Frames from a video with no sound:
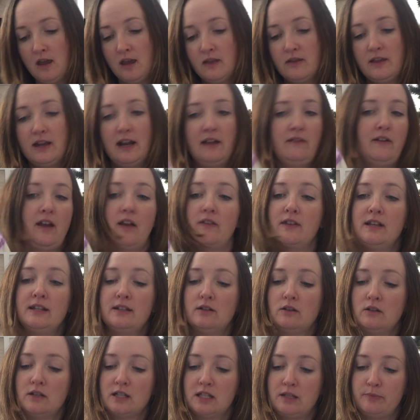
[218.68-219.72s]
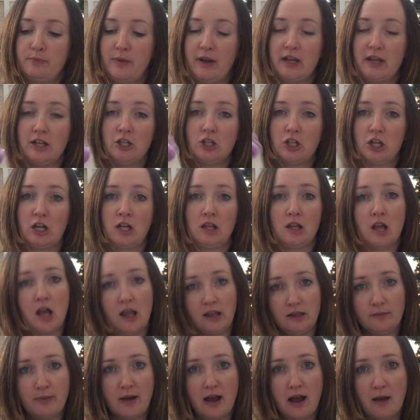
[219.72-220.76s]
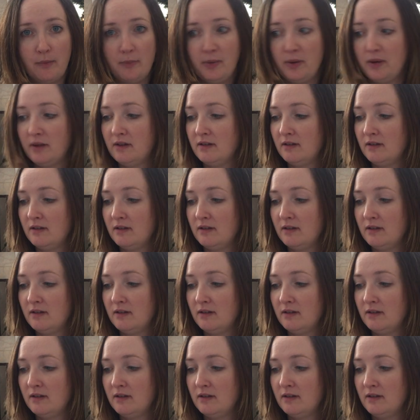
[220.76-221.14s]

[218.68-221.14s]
Then I found this little sponge on a lollipop.